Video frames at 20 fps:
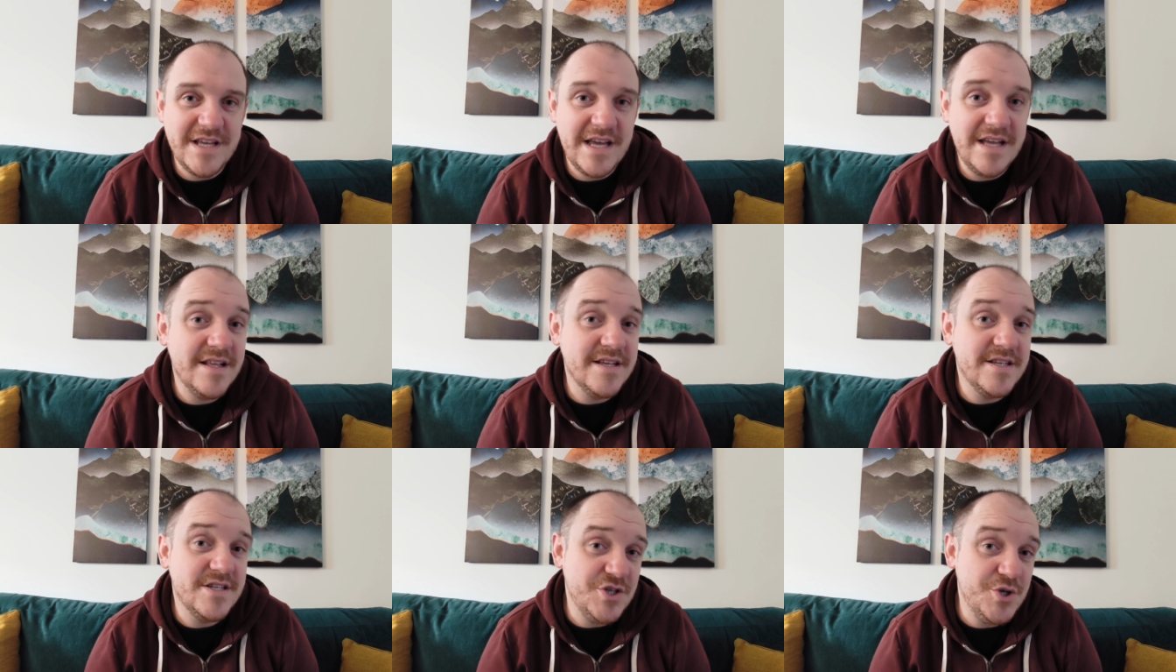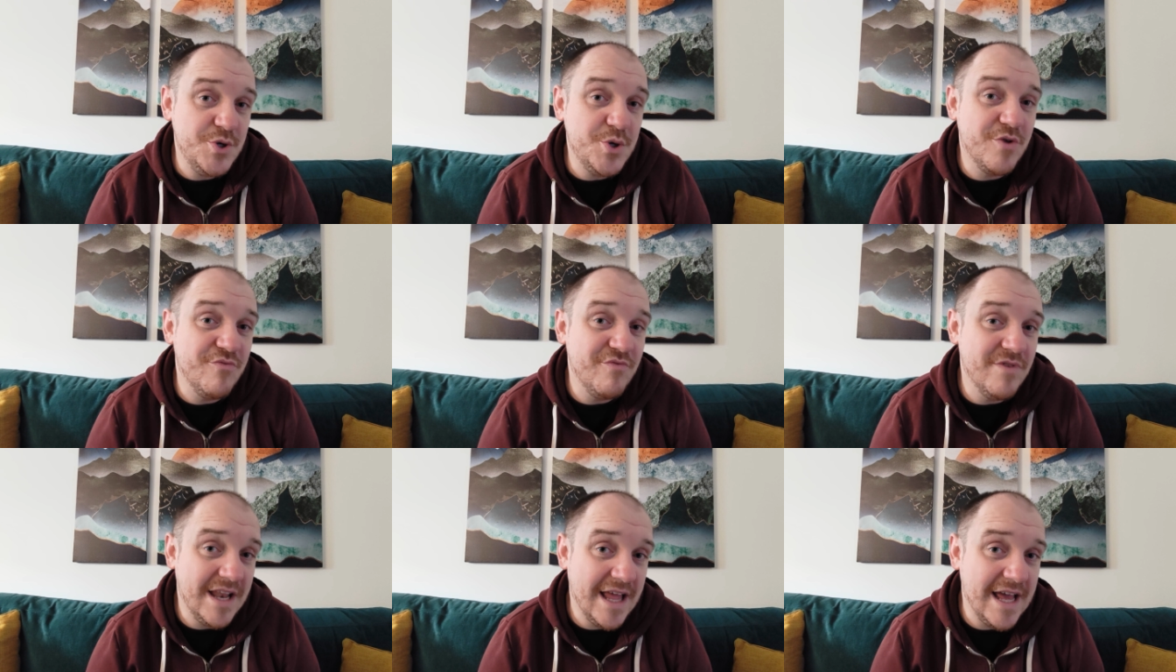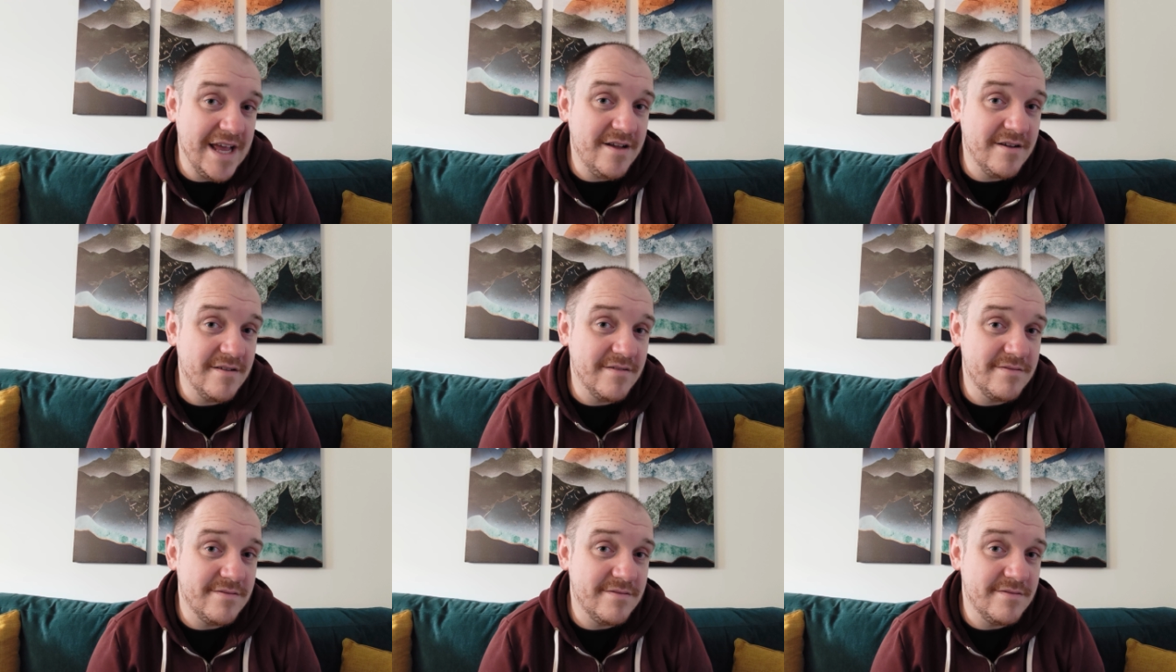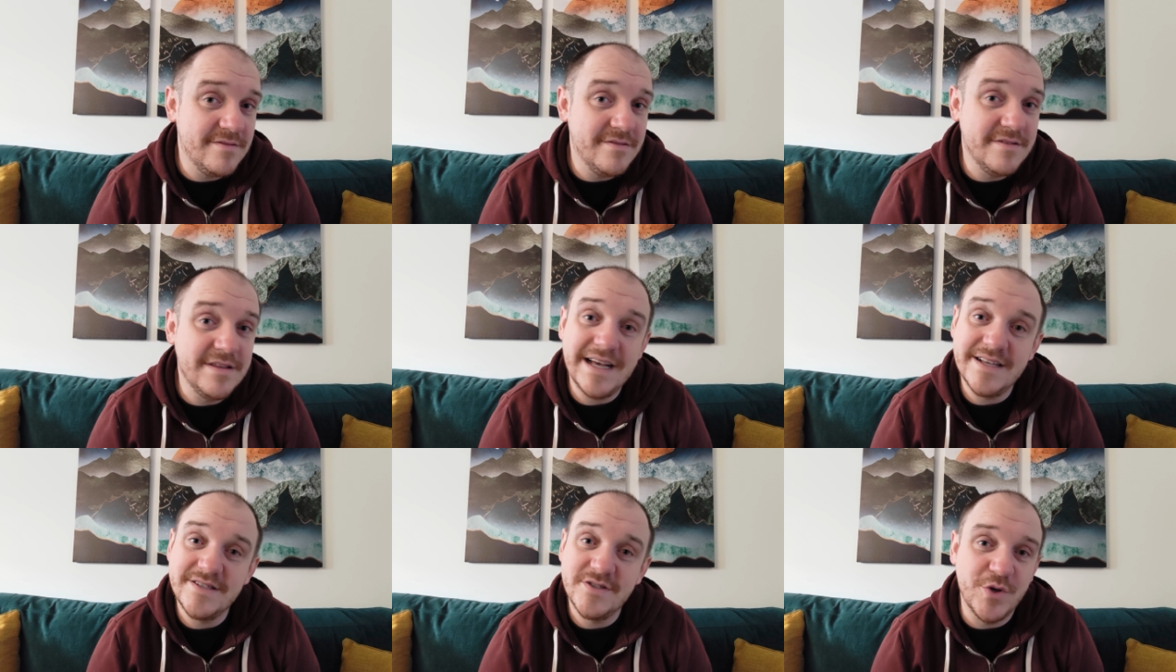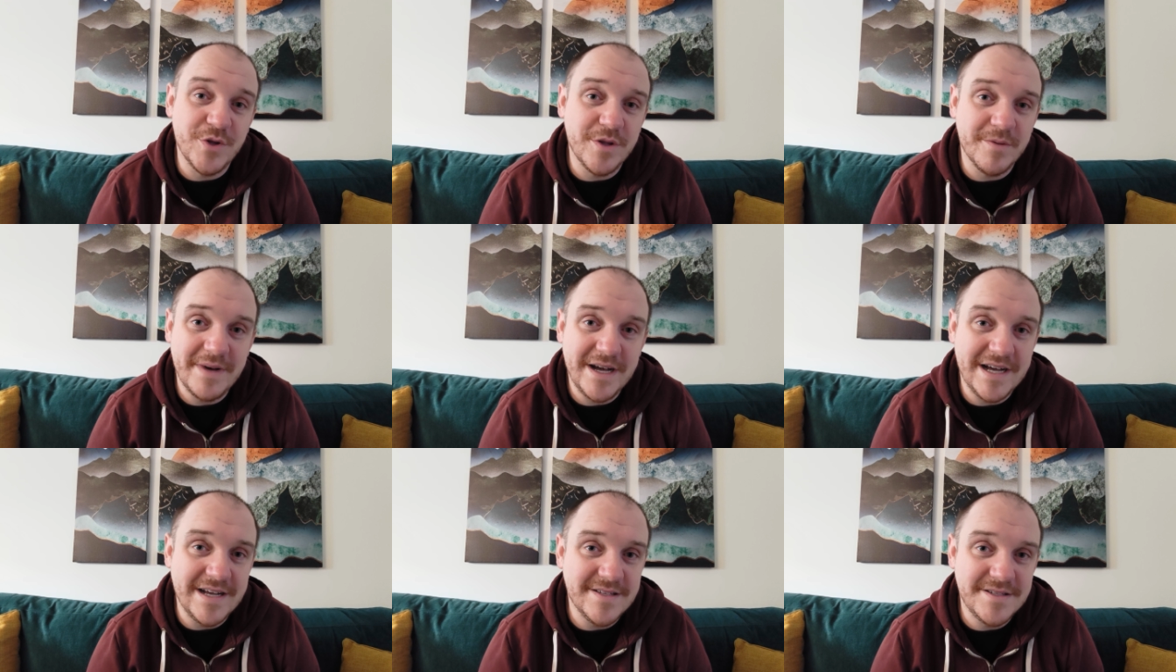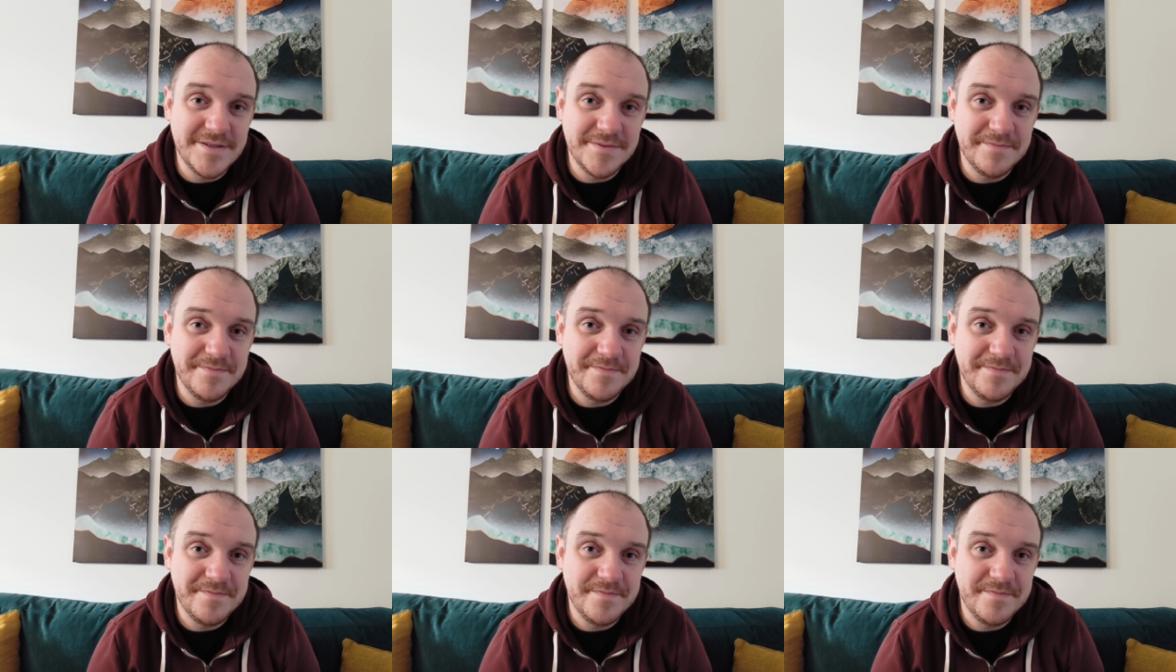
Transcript: seeing this and you can relate, that's all that matters.